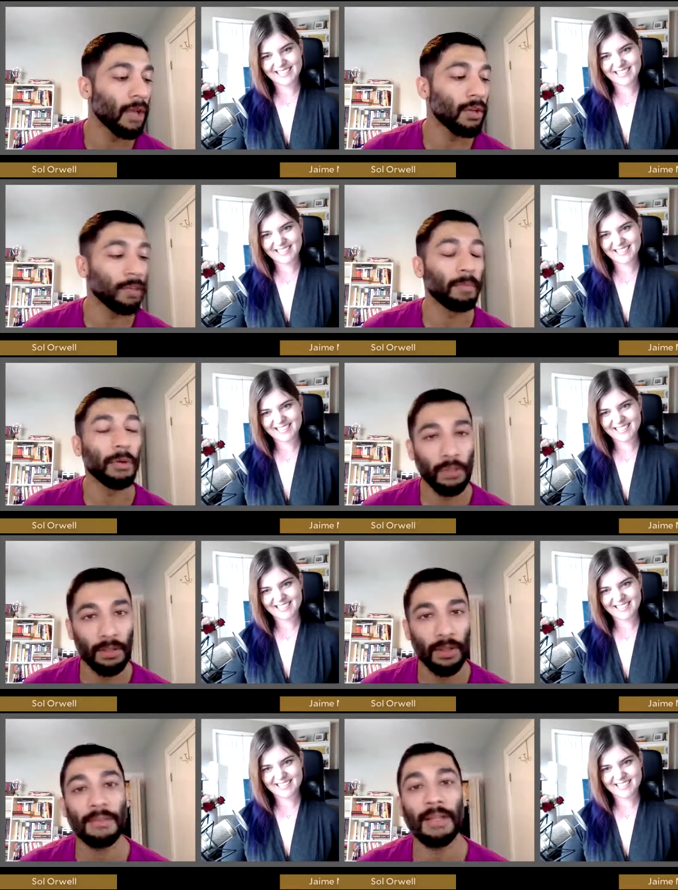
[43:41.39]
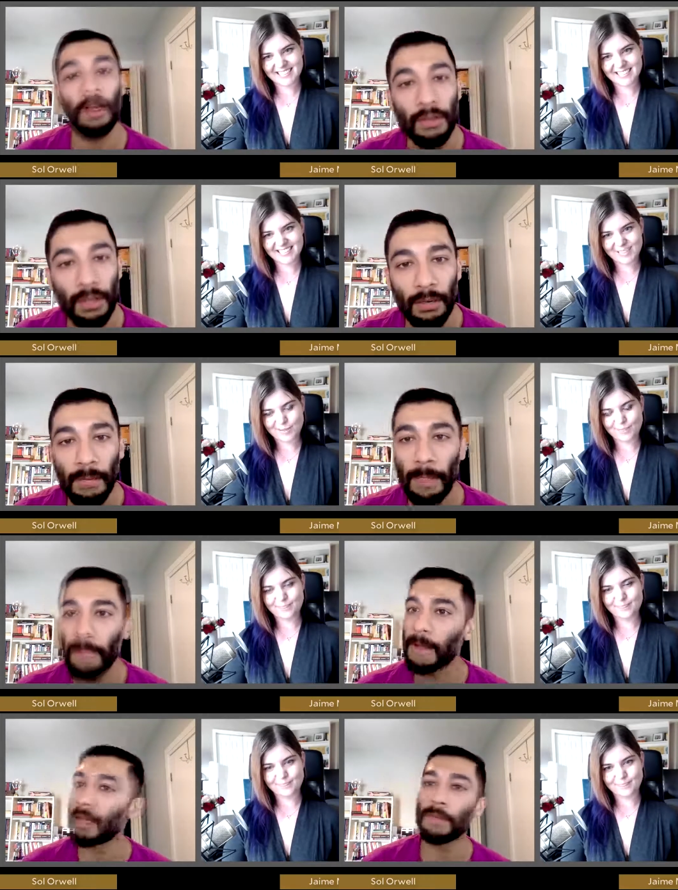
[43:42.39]
Speaker 1: to put your thoughts out there.
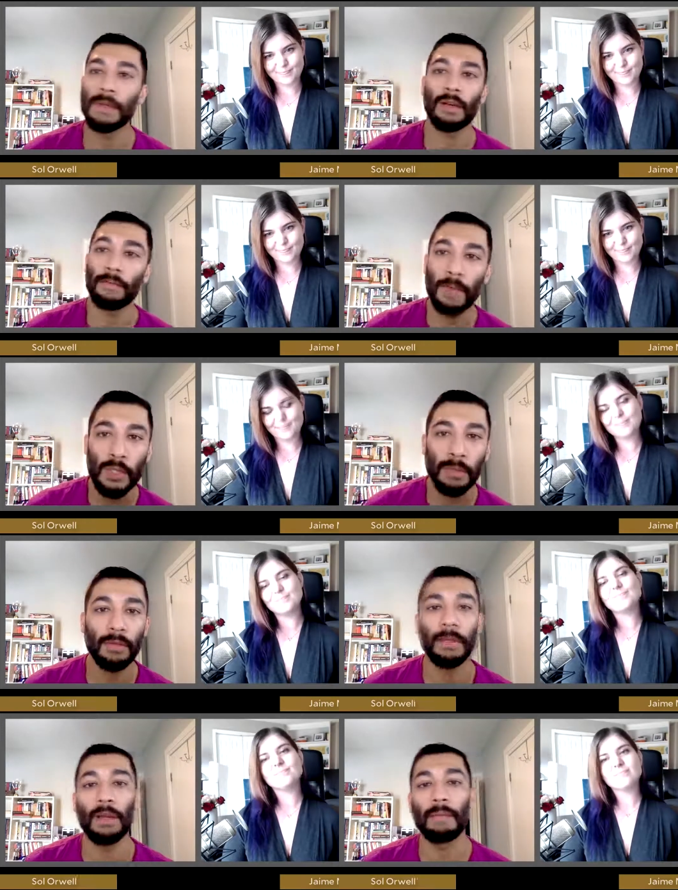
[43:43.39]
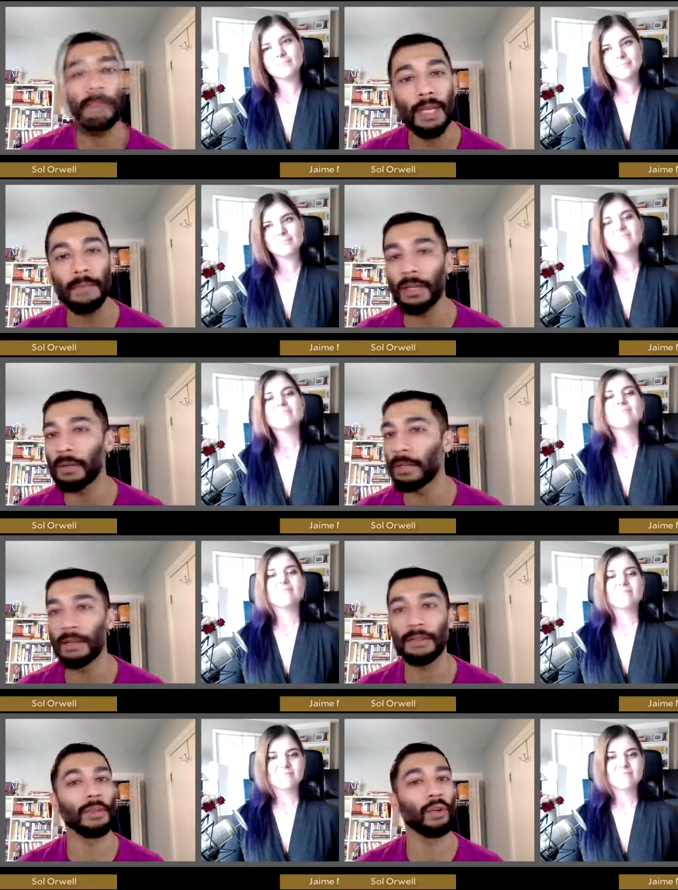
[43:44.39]
It could be on Facebook, it could be on Medium, it could be on
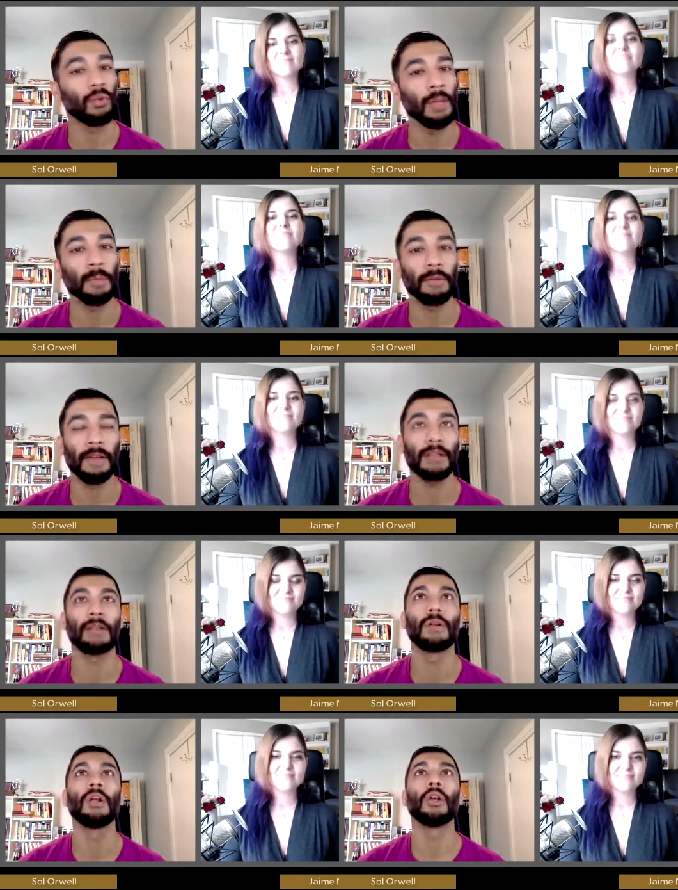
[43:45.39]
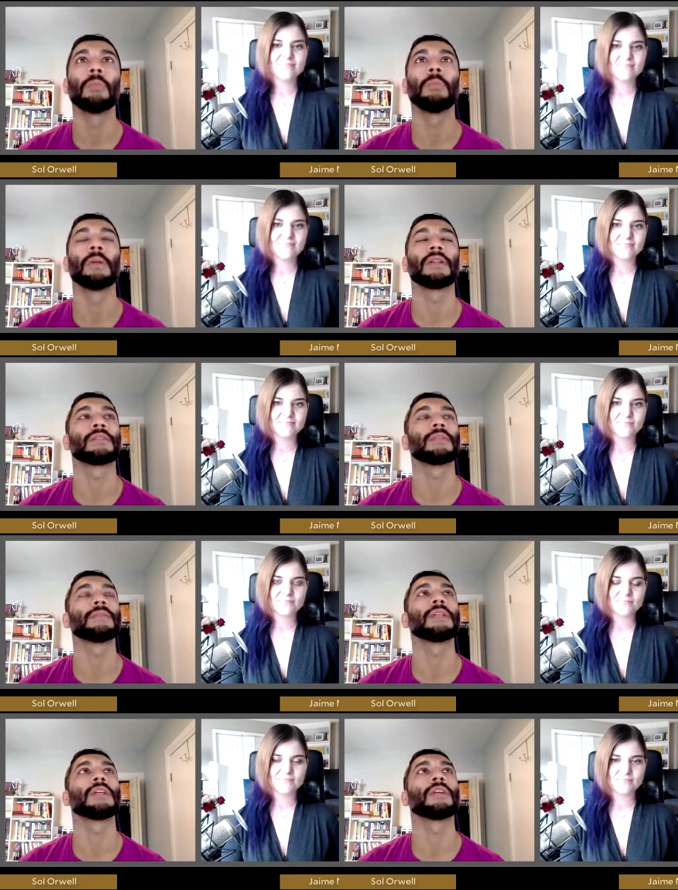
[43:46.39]
something really professional. But there's
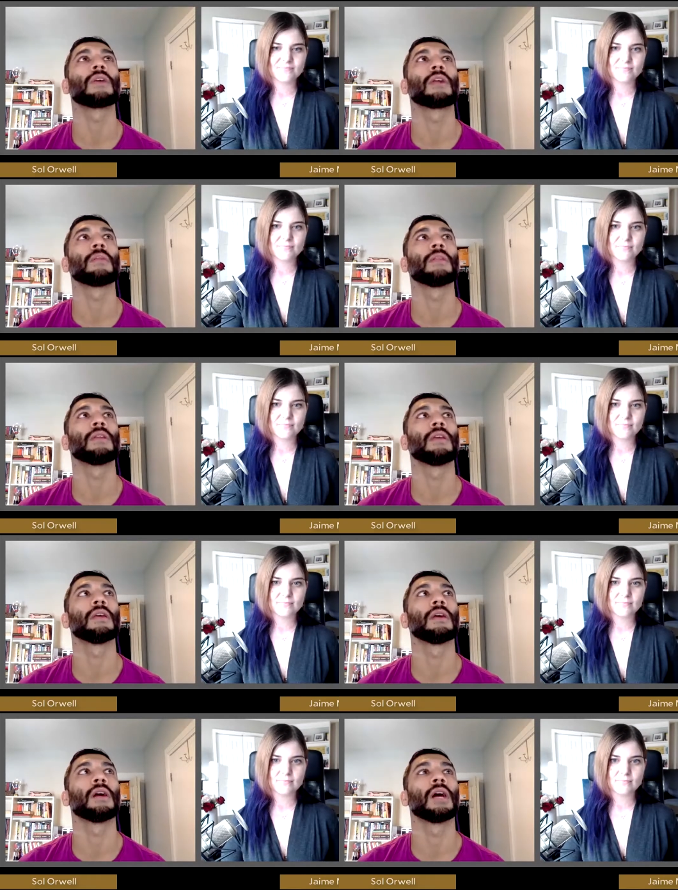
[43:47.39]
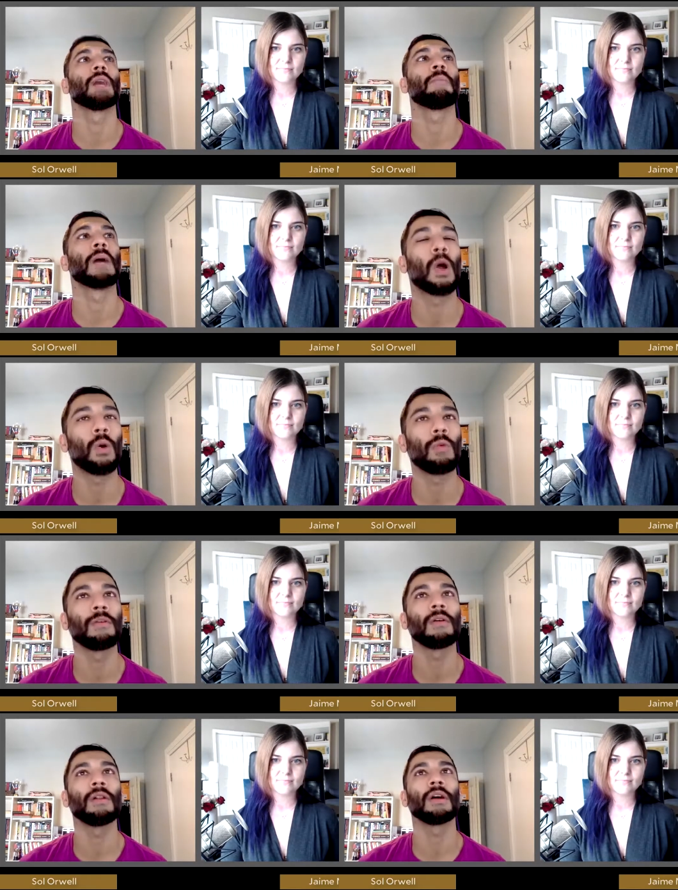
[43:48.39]
something incredibly uh,
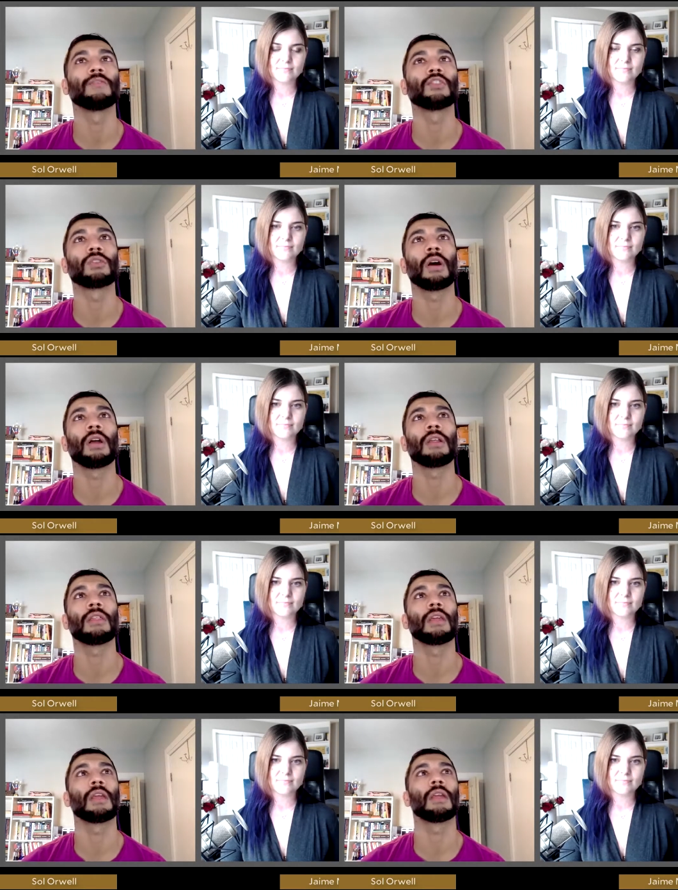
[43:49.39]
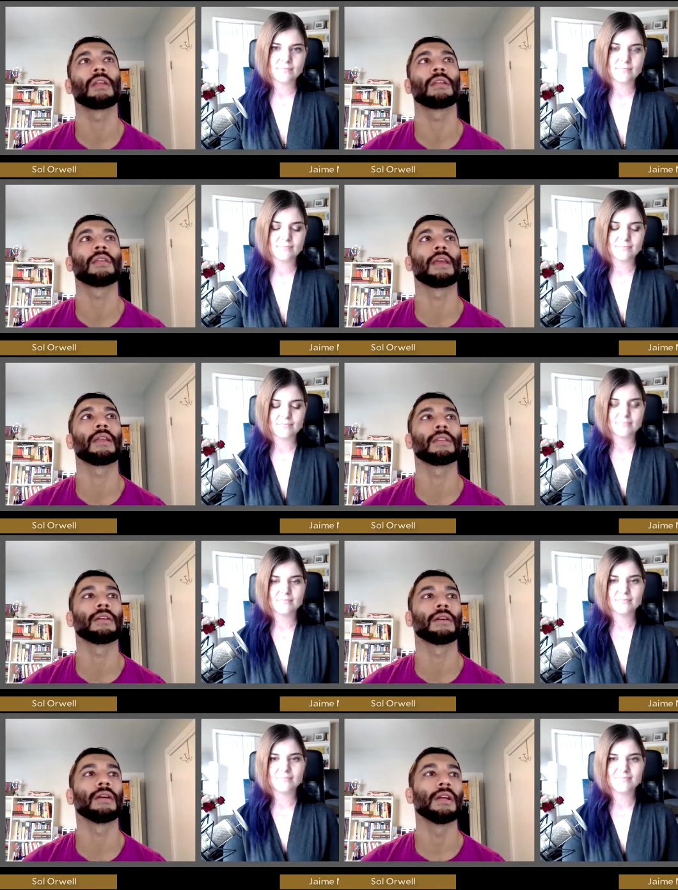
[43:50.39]
powerful of trying to say, take
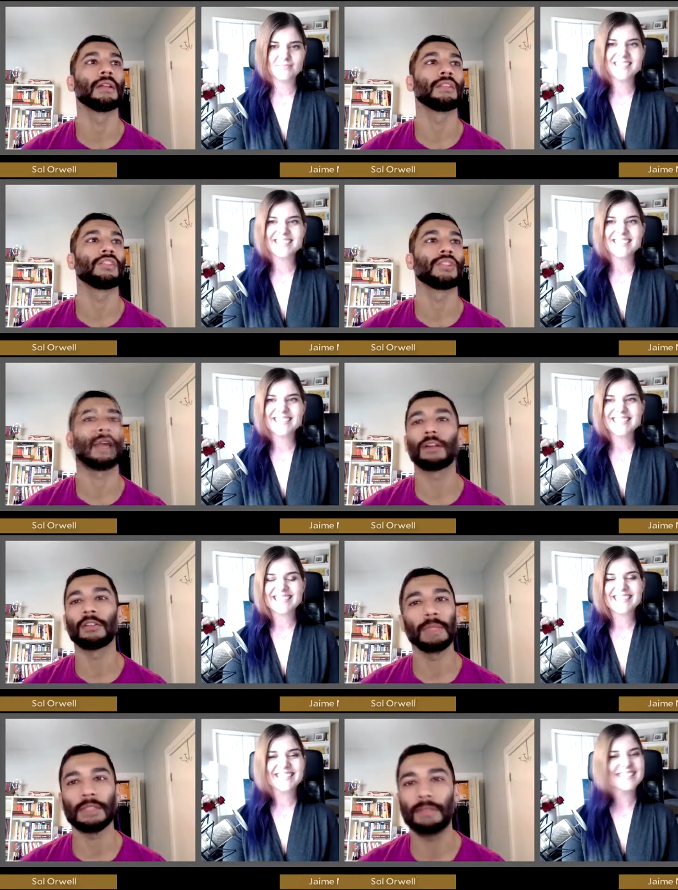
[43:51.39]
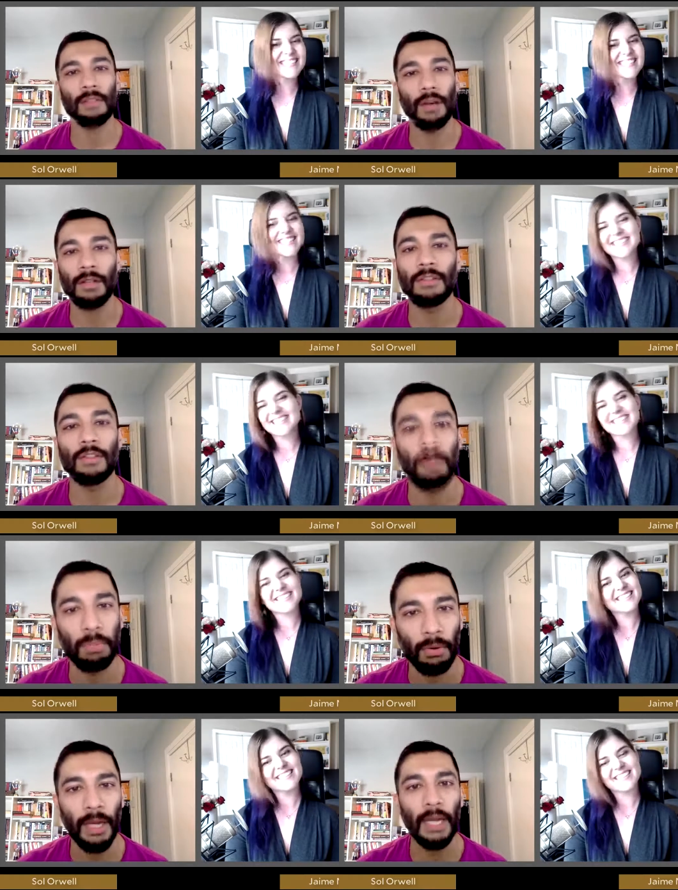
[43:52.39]
the, the jangled mess of thoughts in your
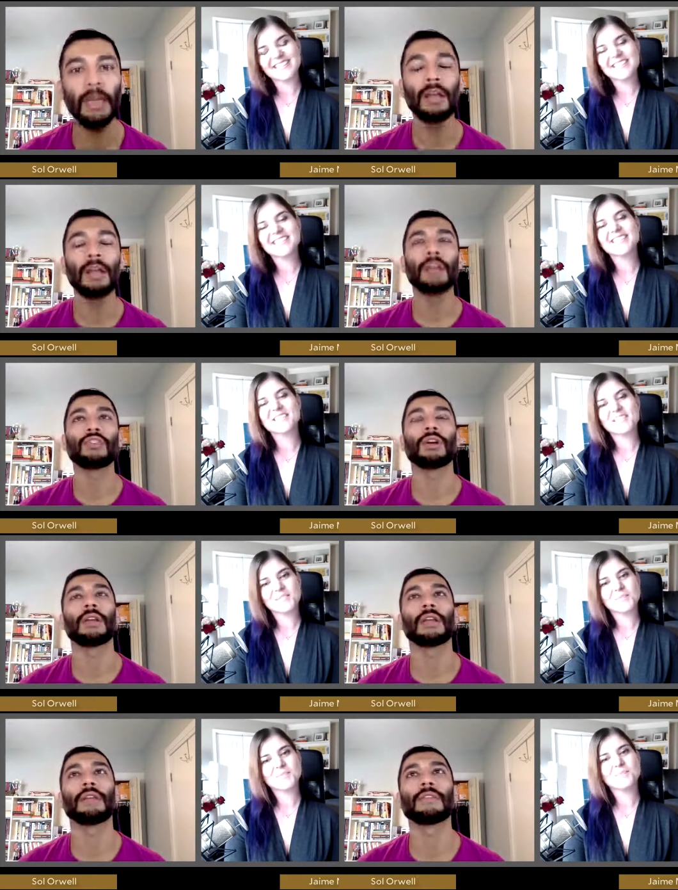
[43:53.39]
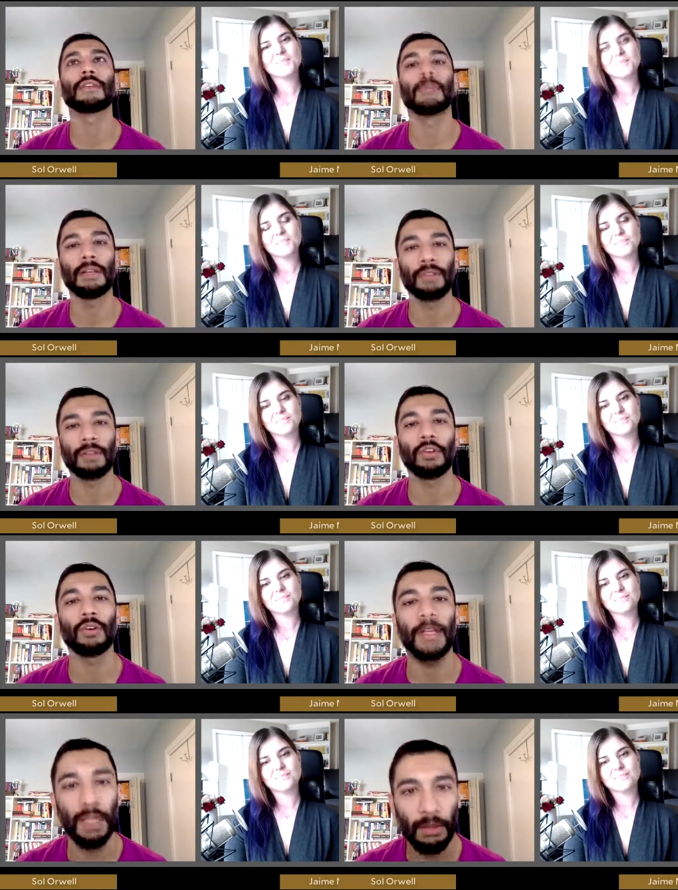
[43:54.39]
brain, trying to give it some level of
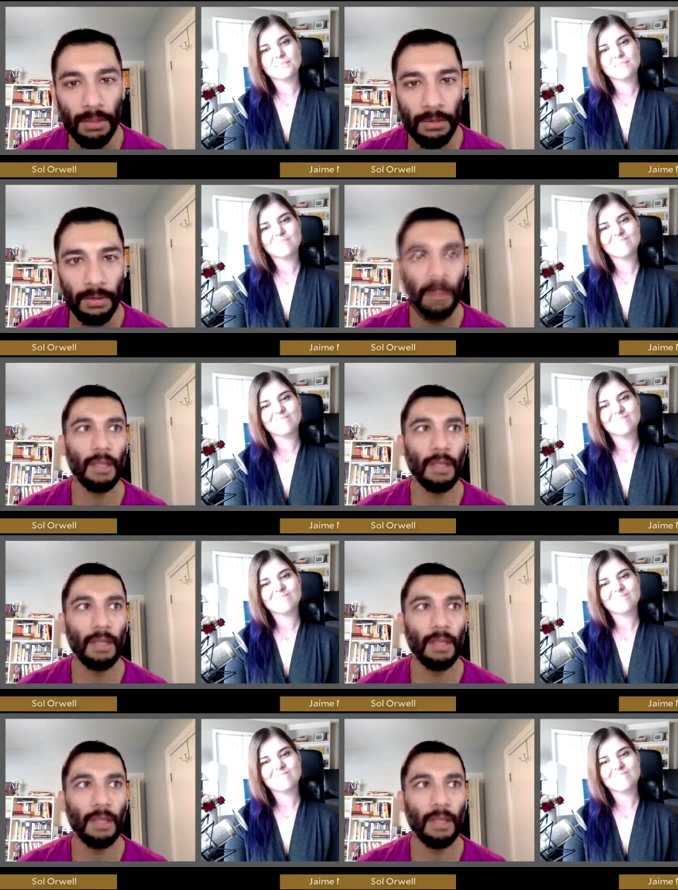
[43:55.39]
coherence,